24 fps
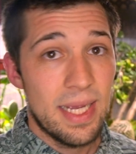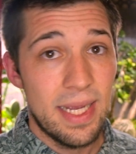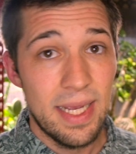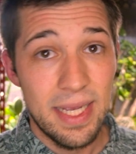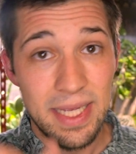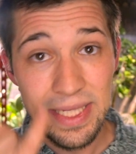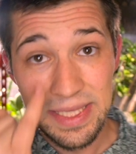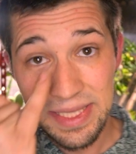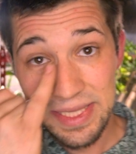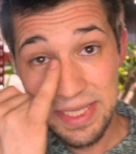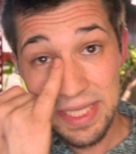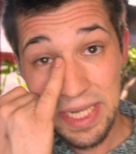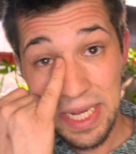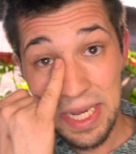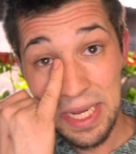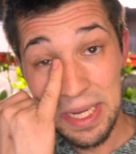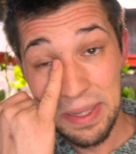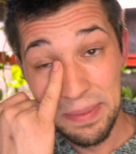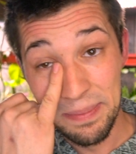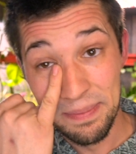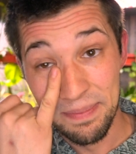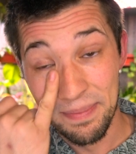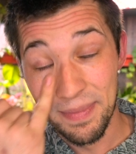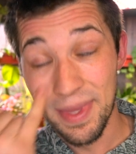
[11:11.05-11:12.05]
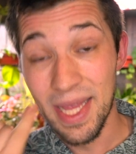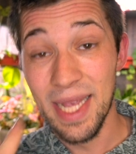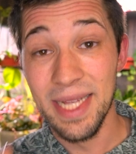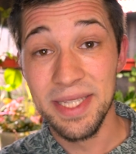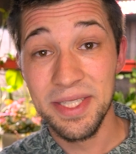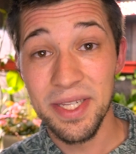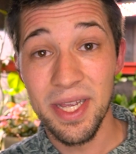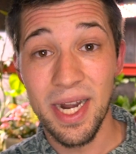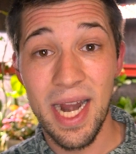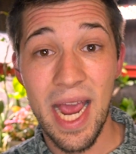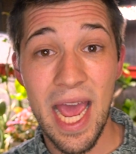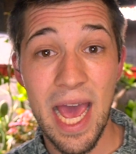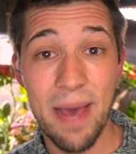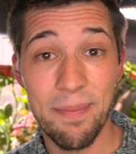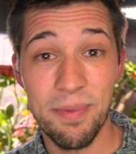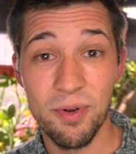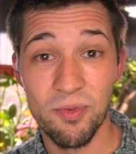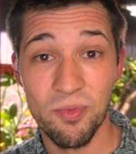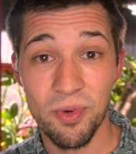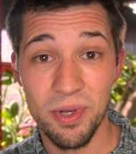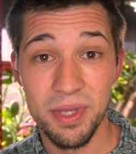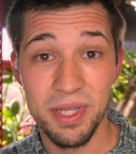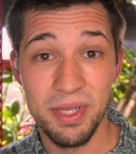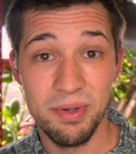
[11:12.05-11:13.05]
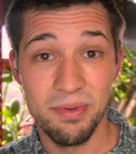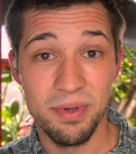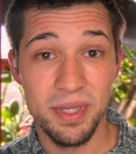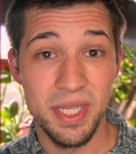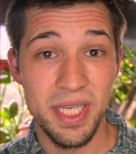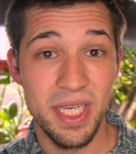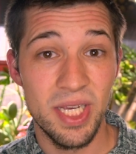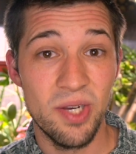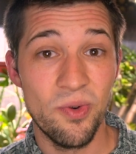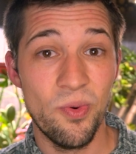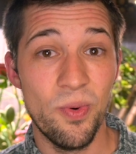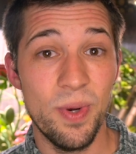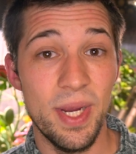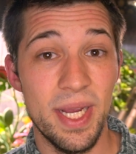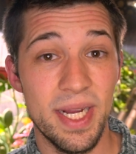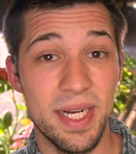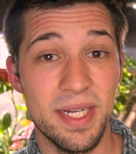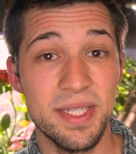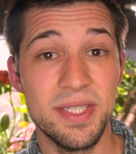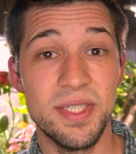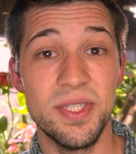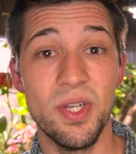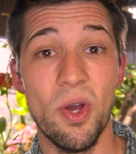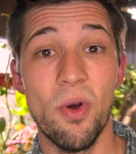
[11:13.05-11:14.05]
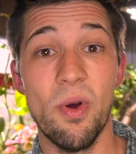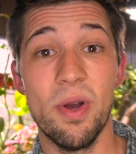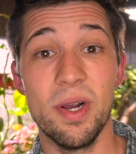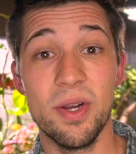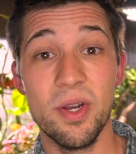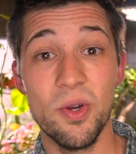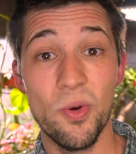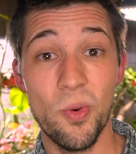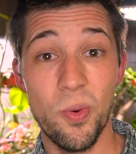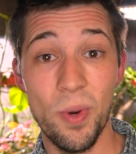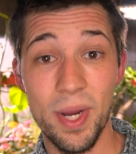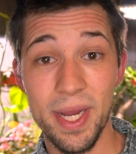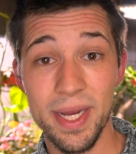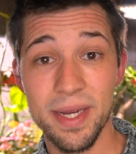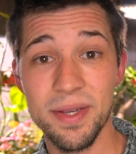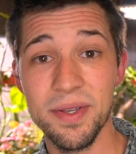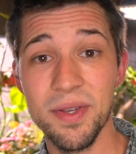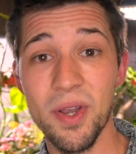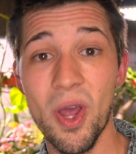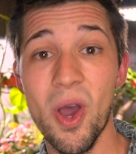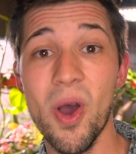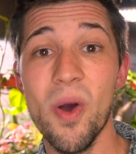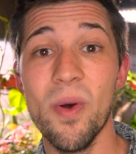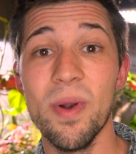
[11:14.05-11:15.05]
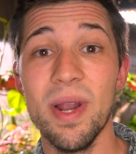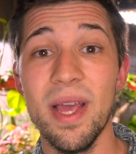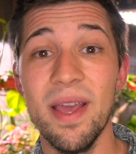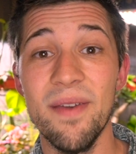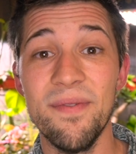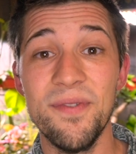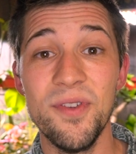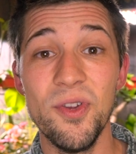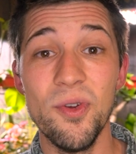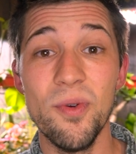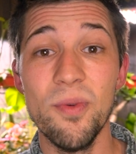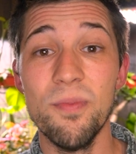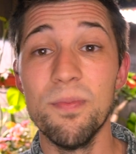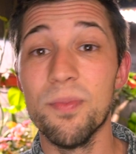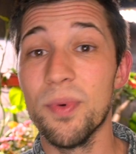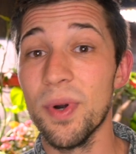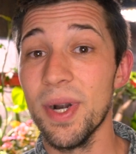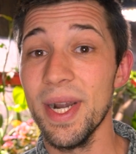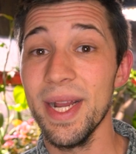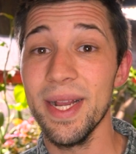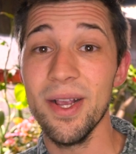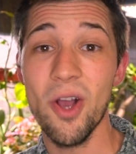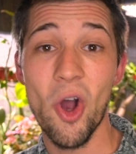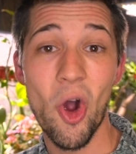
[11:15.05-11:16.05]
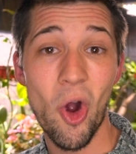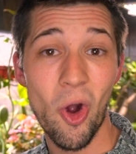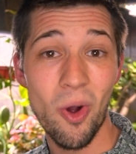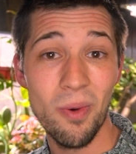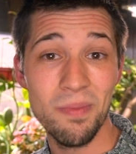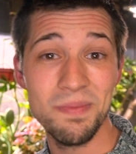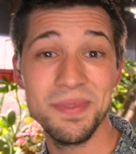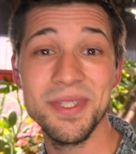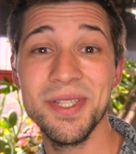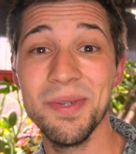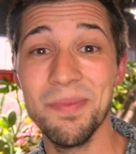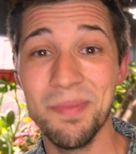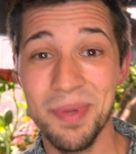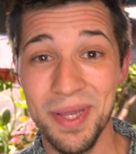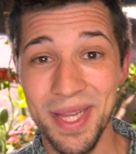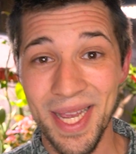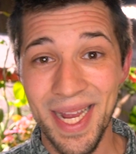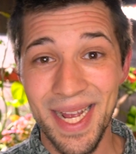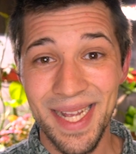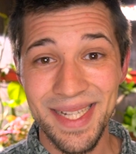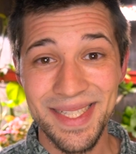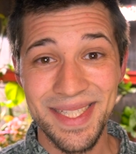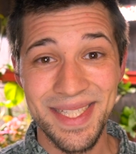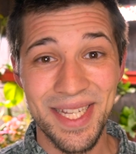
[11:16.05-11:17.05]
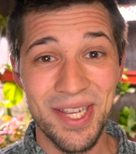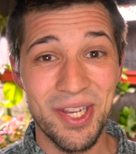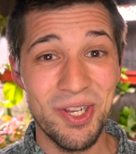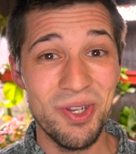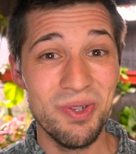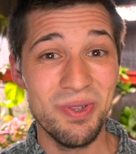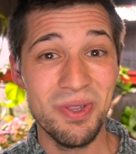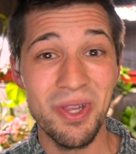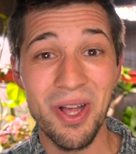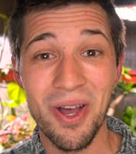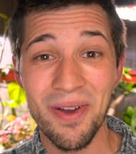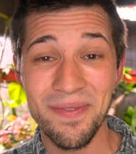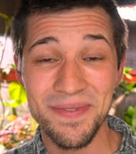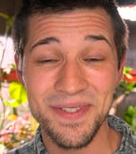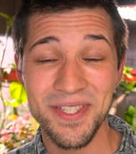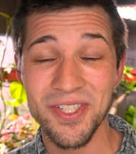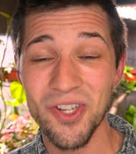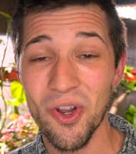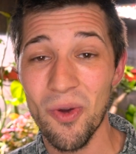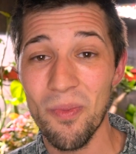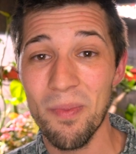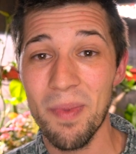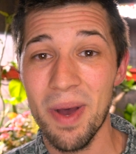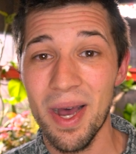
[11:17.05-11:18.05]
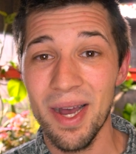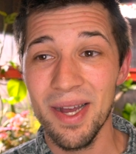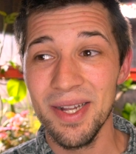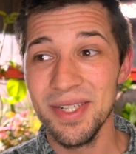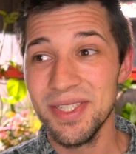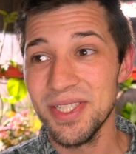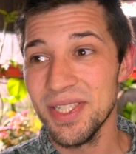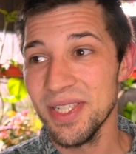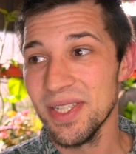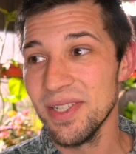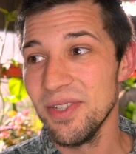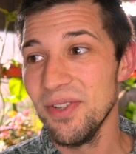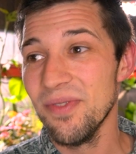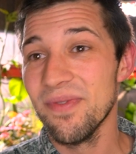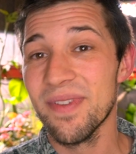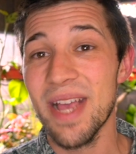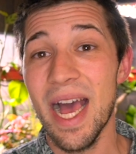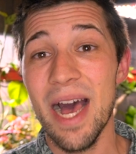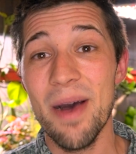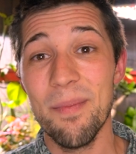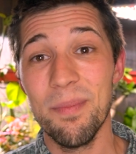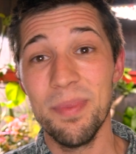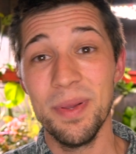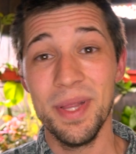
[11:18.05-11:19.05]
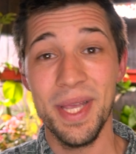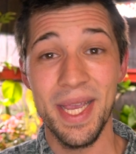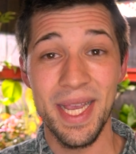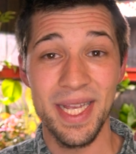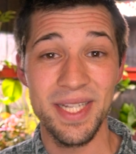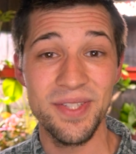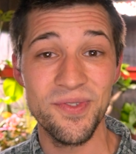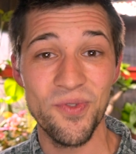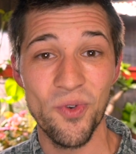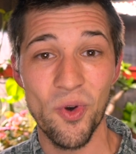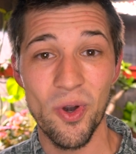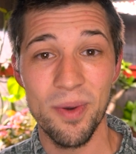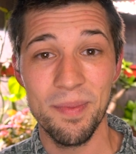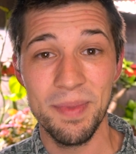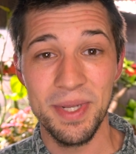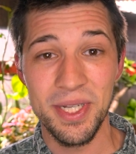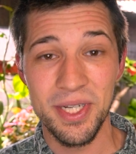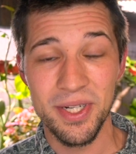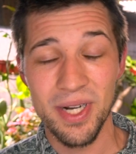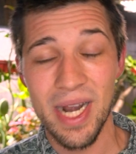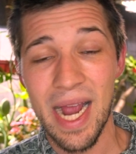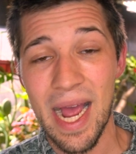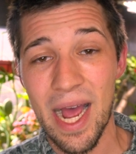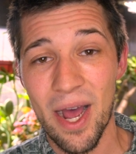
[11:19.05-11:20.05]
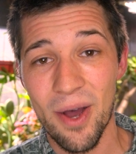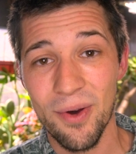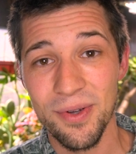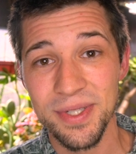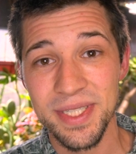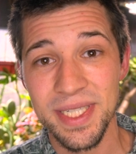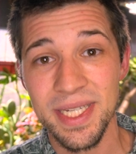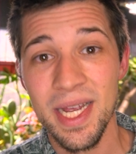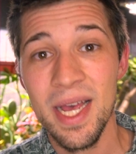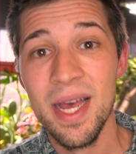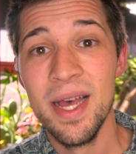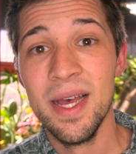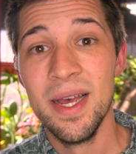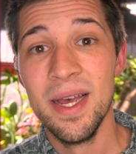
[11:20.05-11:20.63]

It's um it's gonna happen really, really quick. So a quick note, if you bring home some plants that you love so much and you've got plans for them in your house,